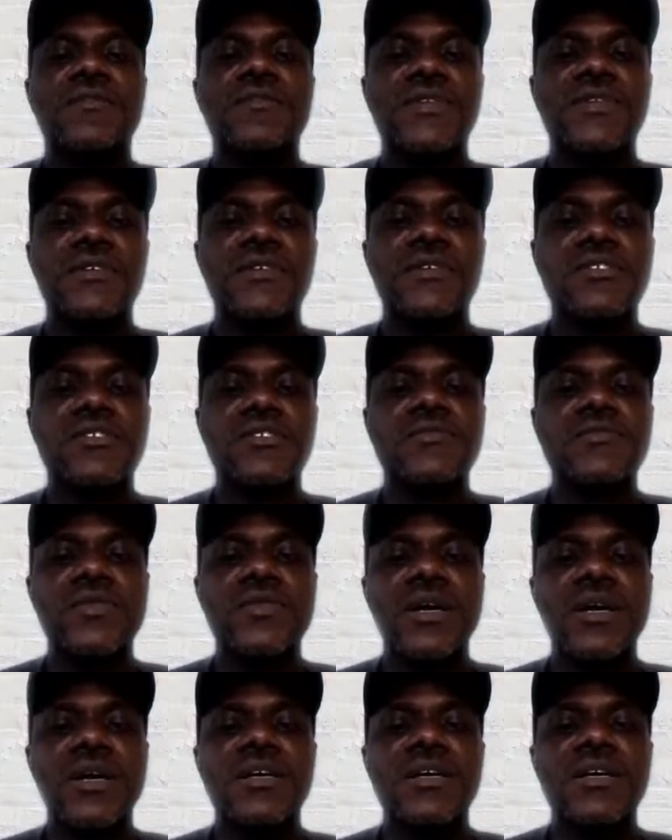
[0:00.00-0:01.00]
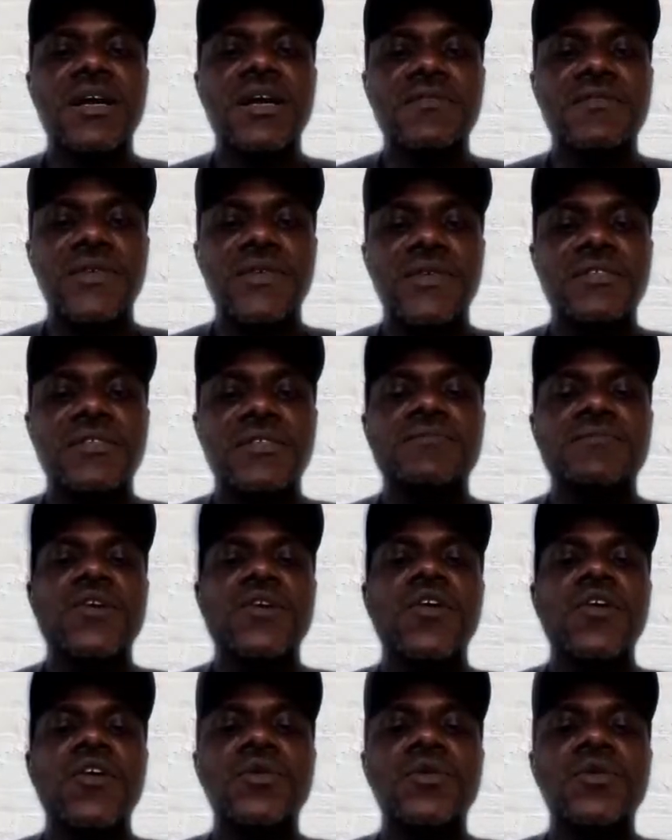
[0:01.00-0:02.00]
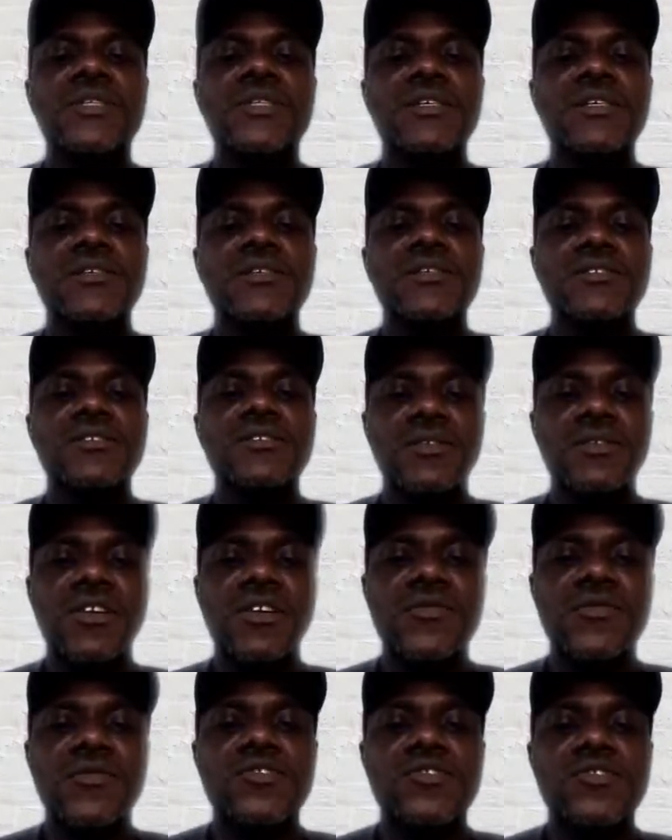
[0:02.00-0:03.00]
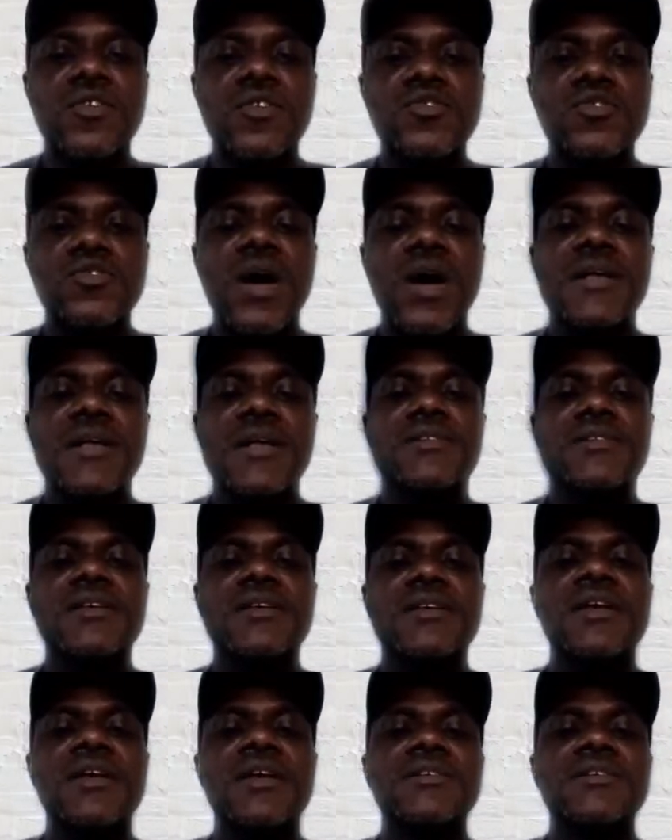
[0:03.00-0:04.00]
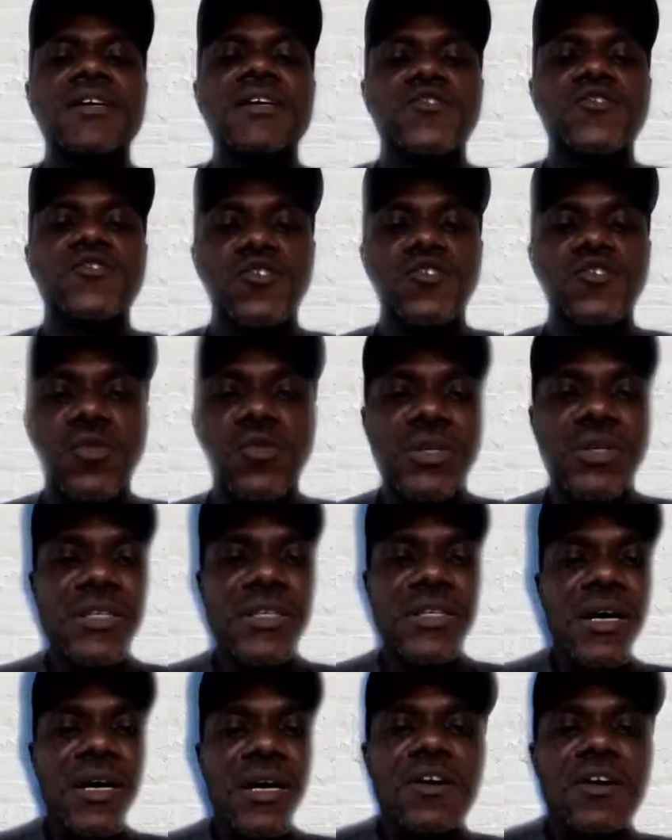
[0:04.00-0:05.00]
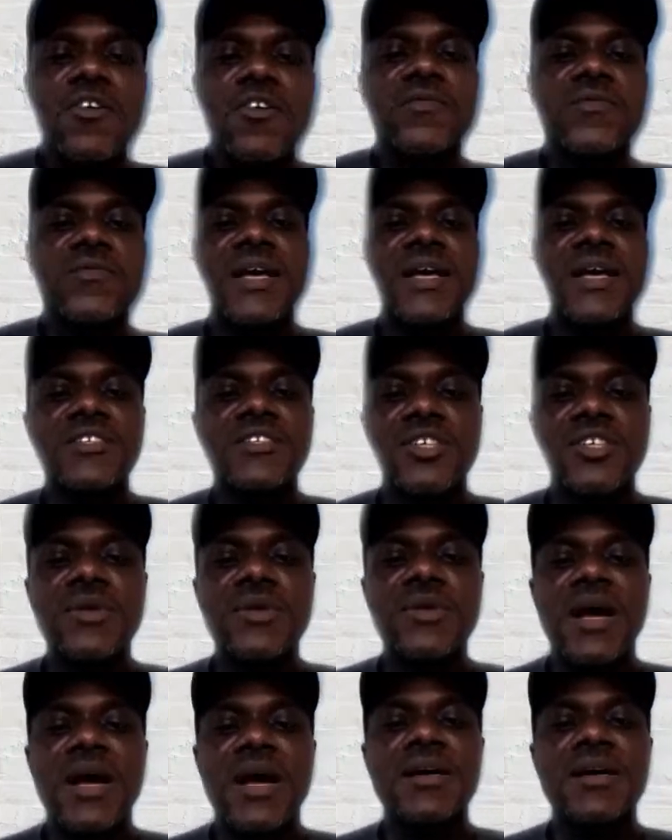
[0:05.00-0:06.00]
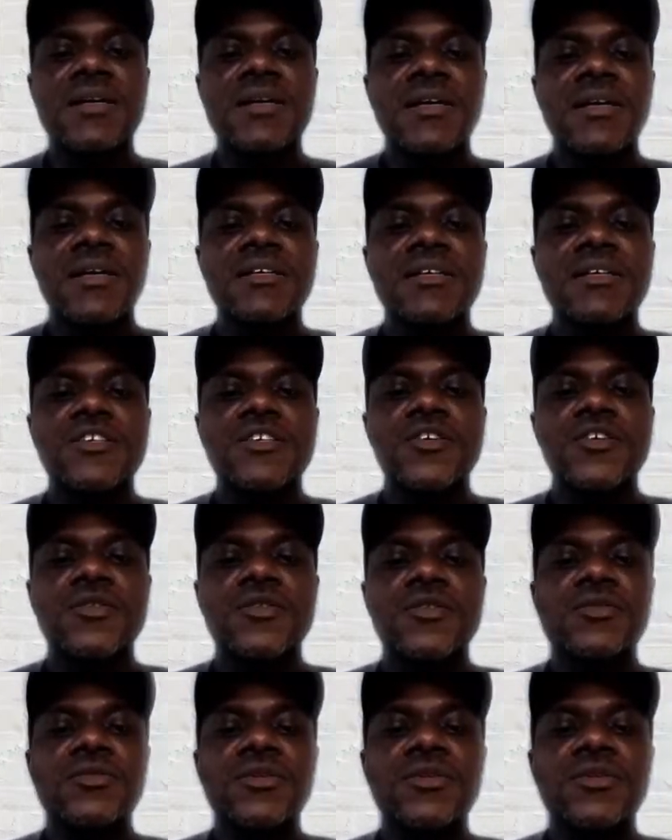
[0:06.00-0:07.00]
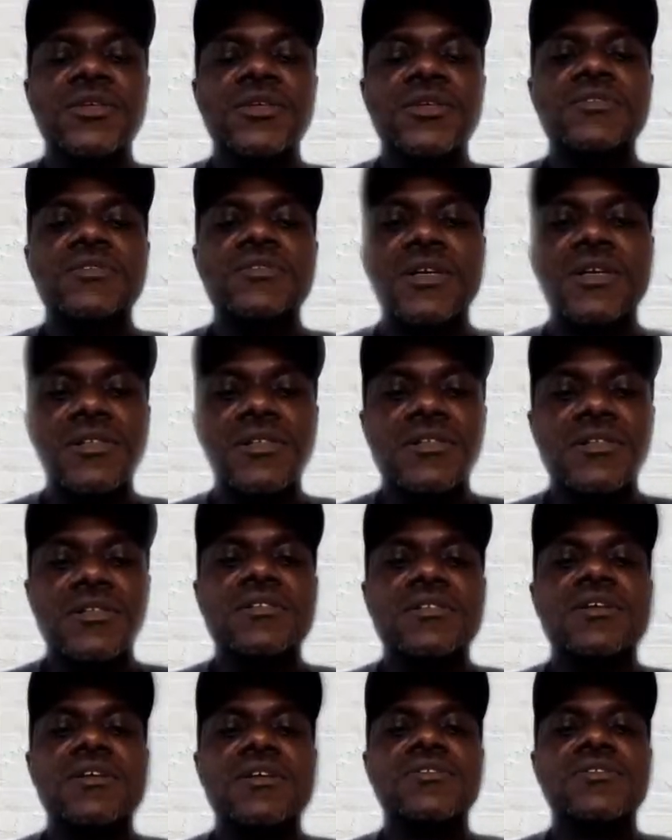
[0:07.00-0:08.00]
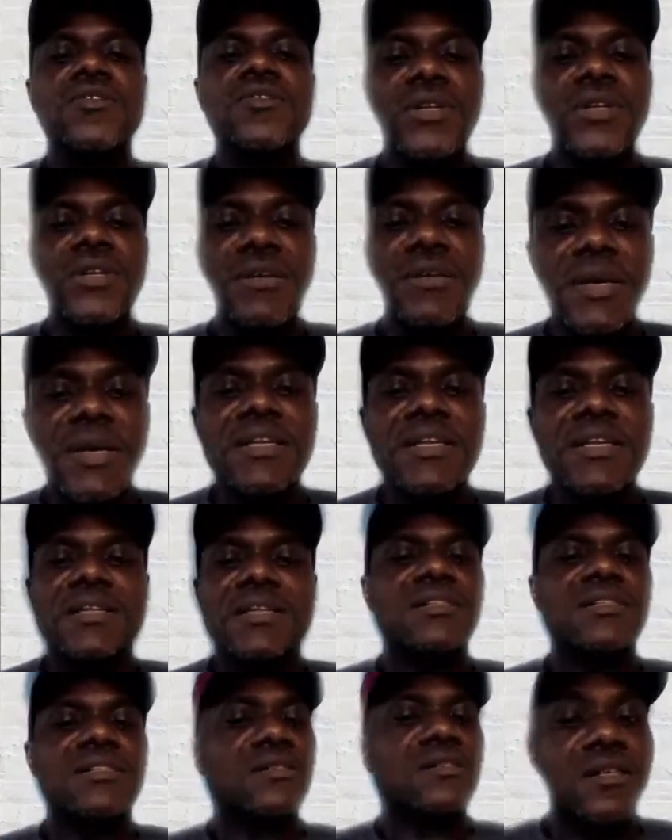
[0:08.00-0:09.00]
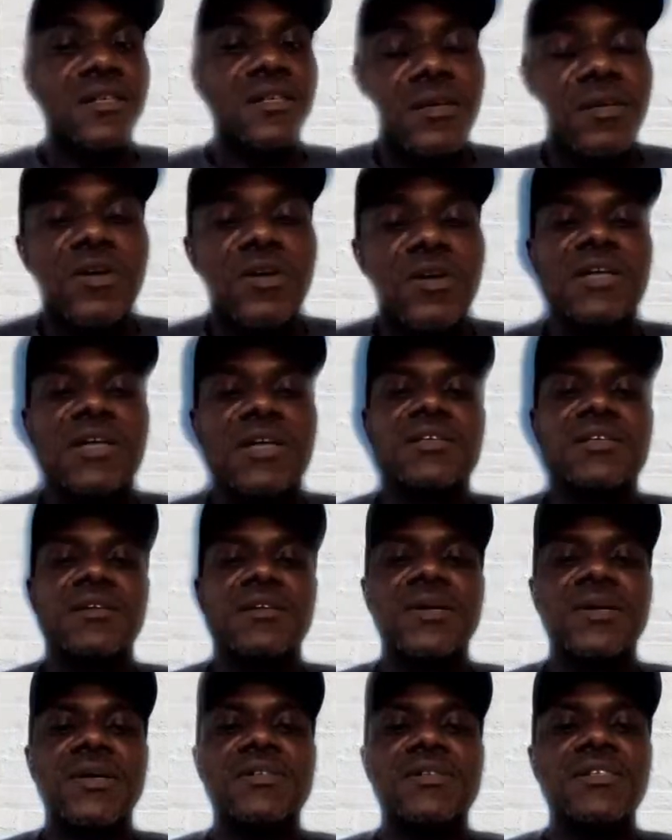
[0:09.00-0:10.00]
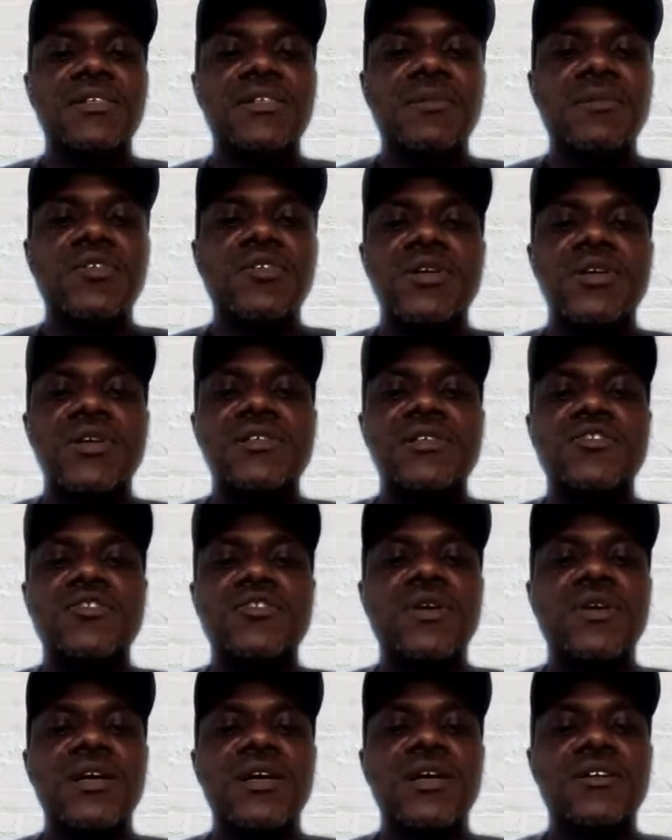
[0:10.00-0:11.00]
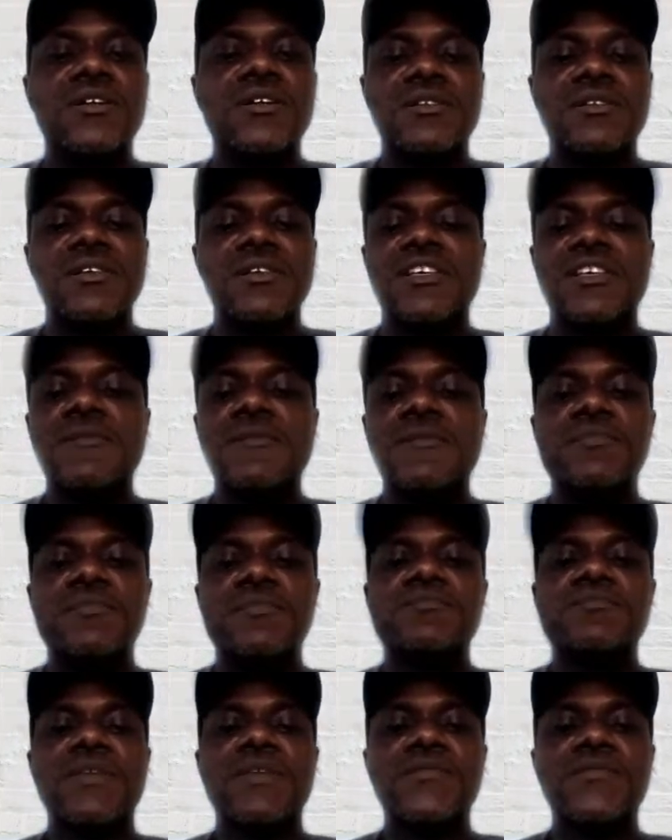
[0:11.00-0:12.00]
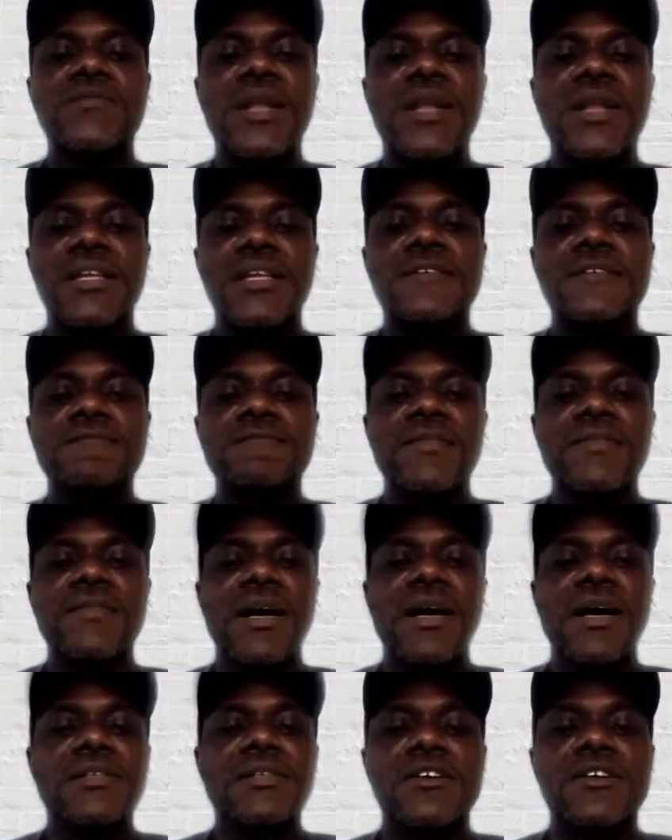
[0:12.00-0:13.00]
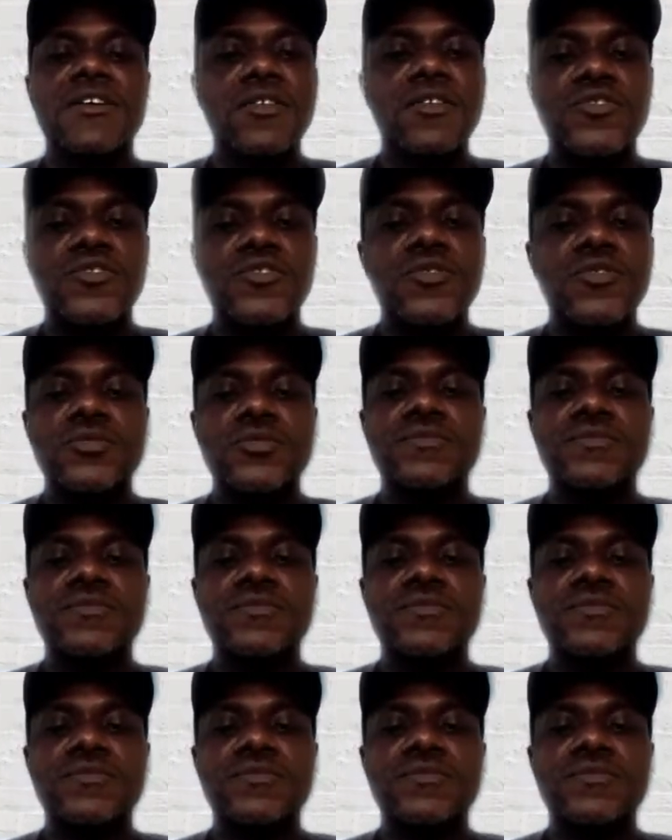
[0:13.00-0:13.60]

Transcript: this Fulani Caliphate or the Sultan of Sokoto as the sole leader of Nigeria, does only mean that it is not democratic, because in democracy you cannot keep the Fulani as the control.